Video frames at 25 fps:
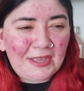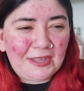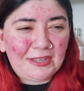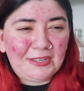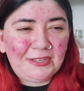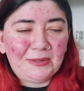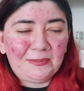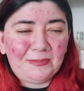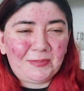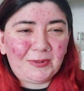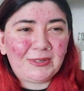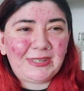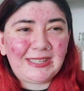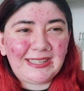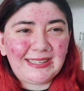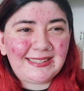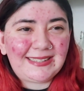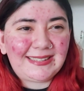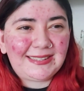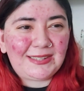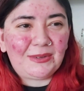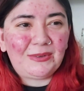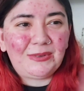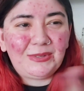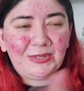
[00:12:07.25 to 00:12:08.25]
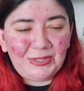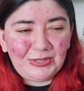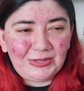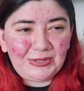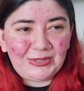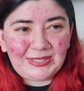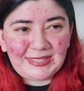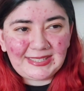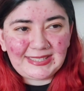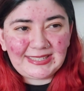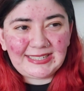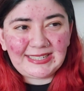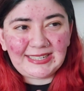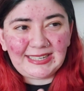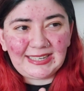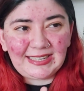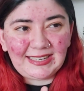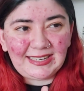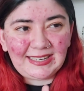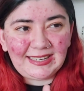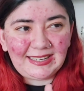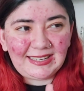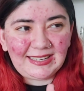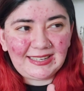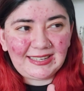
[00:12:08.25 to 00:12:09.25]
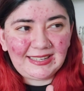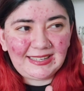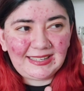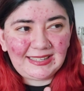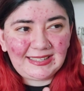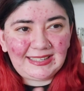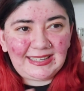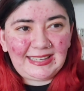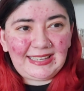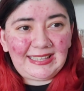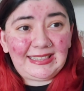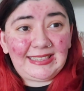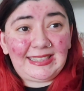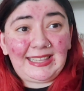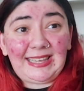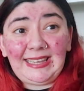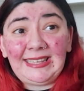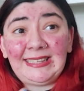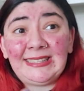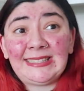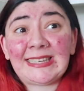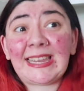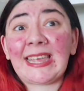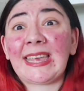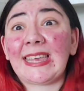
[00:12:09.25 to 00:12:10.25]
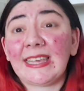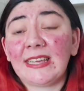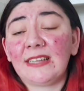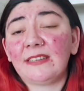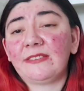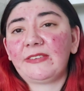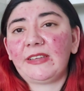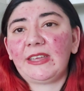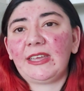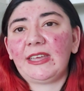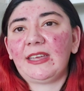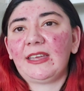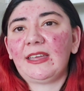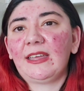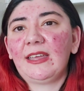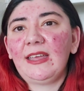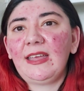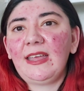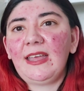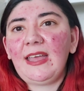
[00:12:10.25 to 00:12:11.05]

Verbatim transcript: your body is so used to the intake of it,